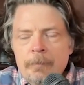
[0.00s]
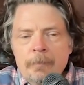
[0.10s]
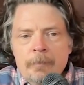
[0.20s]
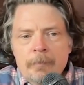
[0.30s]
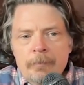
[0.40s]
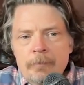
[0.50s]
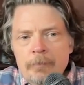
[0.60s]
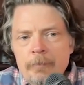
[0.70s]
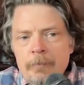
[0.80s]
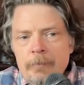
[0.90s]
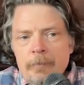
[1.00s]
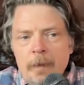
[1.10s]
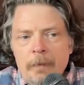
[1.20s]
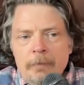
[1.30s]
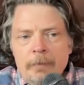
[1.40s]

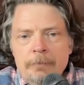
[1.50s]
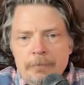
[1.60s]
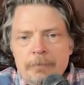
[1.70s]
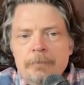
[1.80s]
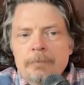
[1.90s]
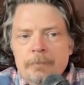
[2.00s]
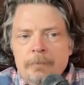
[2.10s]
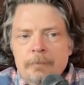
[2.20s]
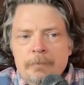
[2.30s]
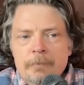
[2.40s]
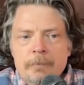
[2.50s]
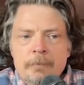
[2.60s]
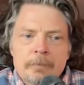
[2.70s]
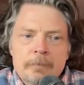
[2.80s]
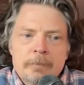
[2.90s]

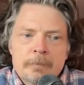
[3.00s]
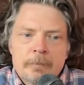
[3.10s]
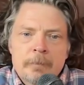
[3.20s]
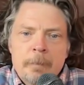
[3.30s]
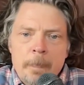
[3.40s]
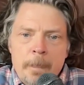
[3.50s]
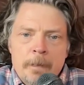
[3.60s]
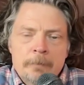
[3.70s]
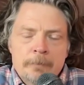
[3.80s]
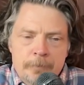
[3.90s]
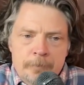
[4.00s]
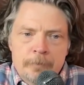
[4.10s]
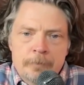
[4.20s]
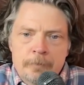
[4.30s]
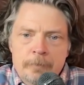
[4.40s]

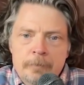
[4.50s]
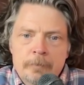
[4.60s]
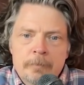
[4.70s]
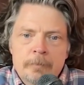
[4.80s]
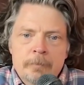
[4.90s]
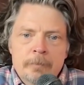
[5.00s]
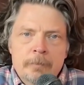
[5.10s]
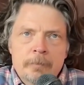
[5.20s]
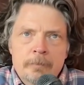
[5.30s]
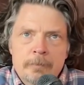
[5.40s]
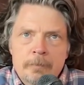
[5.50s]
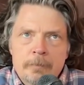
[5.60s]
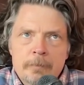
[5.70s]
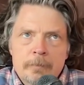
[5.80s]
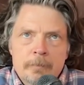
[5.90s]

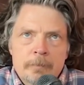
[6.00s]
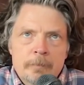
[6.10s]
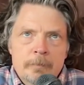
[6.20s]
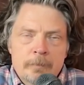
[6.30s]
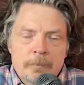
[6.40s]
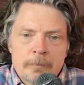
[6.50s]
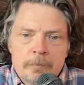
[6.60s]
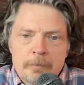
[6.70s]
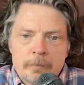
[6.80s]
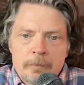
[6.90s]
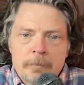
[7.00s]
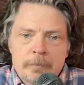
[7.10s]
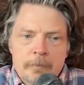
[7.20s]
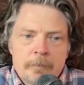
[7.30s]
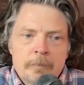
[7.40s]

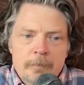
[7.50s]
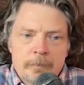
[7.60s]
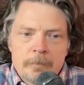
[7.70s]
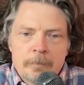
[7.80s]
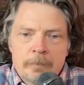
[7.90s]
[no speech]